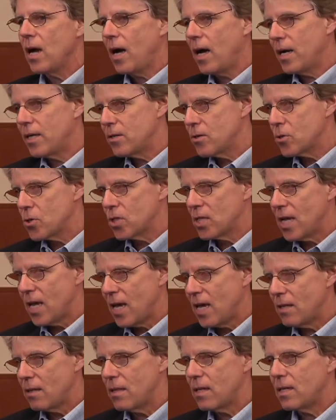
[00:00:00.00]

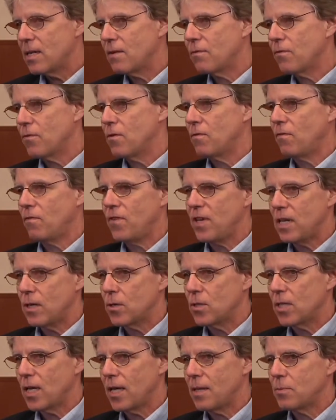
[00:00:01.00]
understand the different
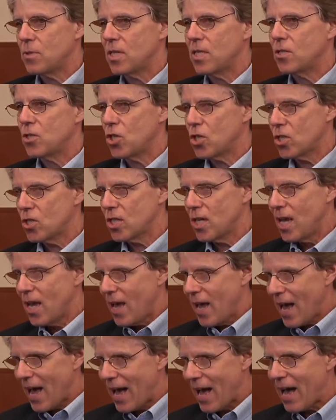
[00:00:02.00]
phenotypes and just
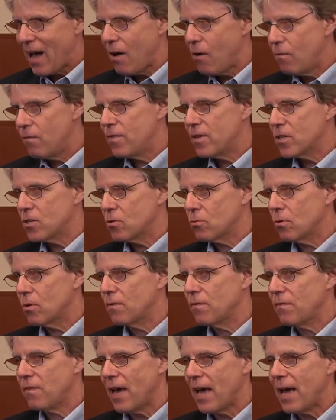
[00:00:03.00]
how visceral
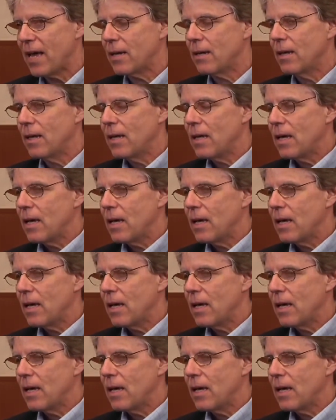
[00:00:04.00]
fat